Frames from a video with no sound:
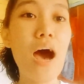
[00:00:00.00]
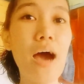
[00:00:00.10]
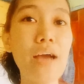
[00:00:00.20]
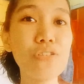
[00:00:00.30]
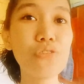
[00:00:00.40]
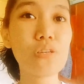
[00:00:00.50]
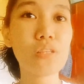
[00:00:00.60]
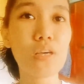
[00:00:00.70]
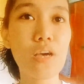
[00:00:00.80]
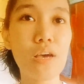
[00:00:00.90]

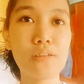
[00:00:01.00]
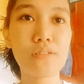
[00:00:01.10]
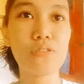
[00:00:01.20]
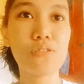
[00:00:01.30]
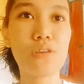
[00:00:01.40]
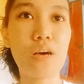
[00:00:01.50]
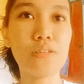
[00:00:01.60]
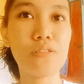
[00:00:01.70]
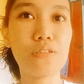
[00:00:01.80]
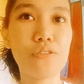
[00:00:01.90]
Isokinetic
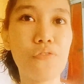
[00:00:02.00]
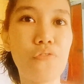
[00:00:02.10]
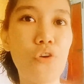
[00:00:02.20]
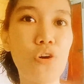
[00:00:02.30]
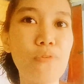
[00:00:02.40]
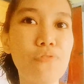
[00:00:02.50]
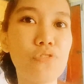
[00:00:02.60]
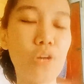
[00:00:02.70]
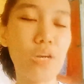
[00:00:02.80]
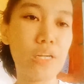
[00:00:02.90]
exercise is a form of
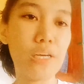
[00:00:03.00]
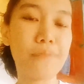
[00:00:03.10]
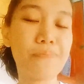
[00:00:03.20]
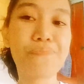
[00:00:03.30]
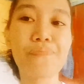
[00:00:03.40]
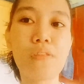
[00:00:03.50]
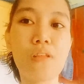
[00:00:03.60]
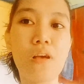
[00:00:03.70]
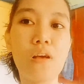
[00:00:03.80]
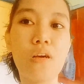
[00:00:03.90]
training
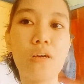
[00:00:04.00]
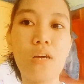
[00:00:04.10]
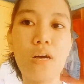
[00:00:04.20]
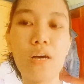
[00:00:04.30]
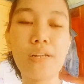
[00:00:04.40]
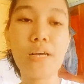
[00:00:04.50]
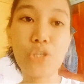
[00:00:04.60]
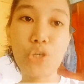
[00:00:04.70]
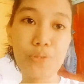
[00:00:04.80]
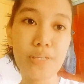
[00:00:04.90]

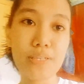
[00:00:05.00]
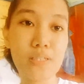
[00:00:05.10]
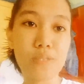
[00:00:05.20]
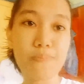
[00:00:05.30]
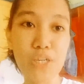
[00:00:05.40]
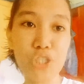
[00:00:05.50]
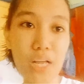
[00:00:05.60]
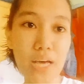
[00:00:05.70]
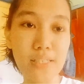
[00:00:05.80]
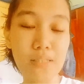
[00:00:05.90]
that uses
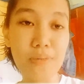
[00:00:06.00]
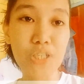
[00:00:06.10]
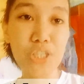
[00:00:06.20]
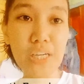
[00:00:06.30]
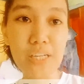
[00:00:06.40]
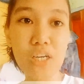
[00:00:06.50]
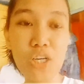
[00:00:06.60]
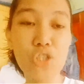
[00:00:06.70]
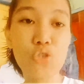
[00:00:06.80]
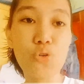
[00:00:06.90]
specialized machine
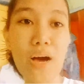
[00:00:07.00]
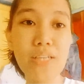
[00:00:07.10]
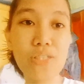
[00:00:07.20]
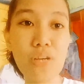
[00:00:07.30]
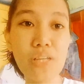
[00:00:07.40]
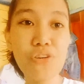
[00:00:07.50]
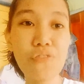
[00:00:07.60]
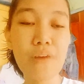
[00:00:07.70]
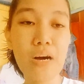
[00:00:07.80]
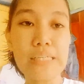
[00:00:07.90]
to isolate
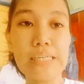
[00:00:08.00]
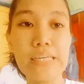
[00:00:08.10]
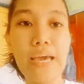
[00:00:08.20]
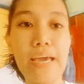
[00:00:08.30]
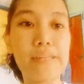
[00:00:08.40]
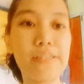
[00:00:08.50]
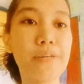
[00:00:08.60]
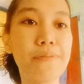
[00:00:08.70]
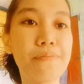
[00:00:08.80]
your body and